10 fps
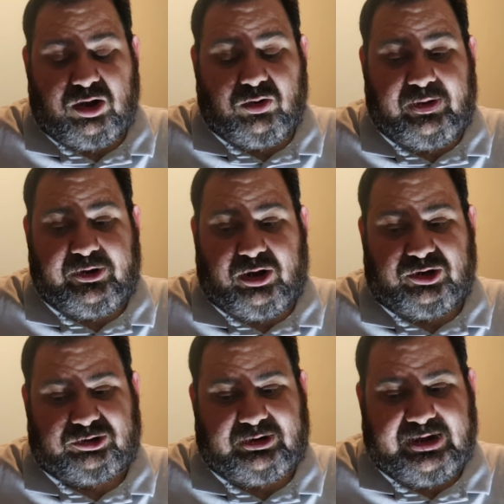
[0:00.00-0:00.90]
We're
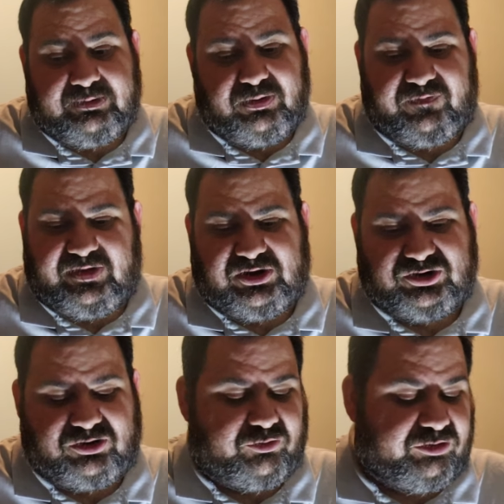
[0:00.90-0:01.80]
not trained
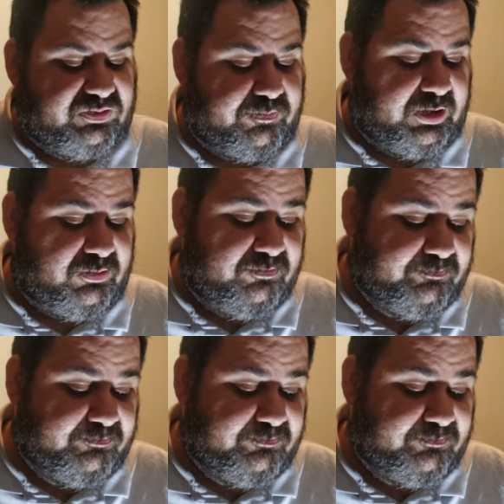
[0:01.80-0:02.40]
professionals, but